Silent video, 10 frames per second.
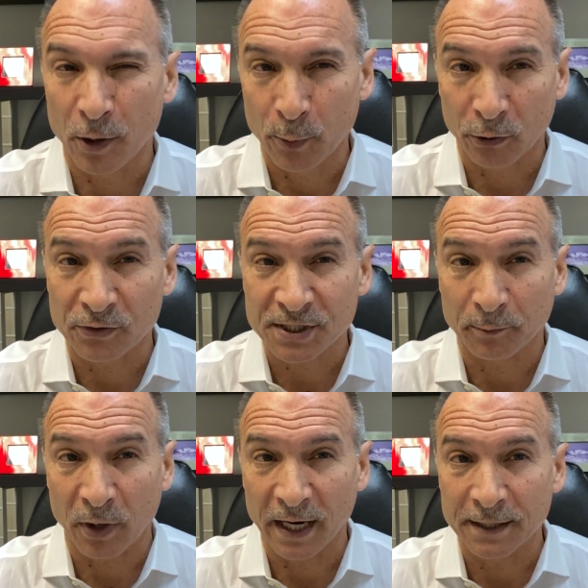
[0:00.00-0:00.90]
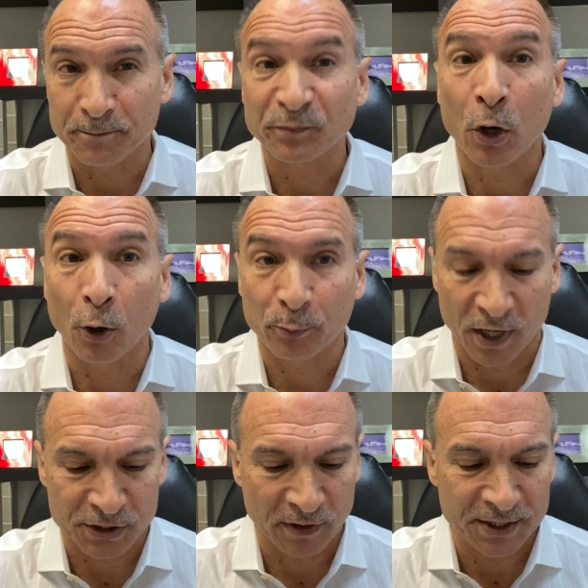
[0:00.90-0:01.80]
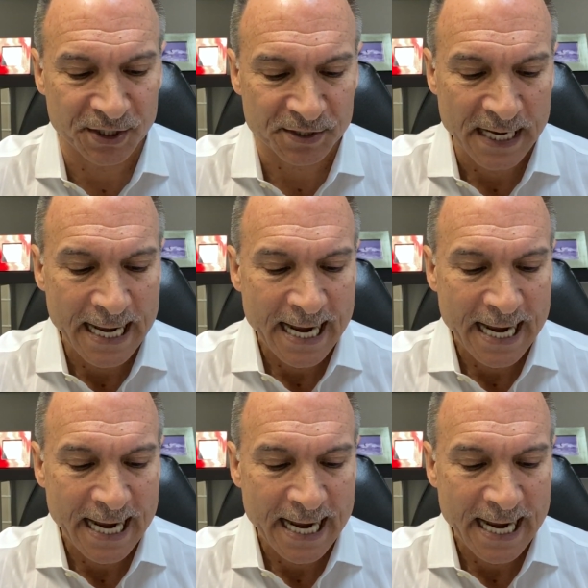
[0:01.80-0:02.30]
all brokers combined, all price ranges.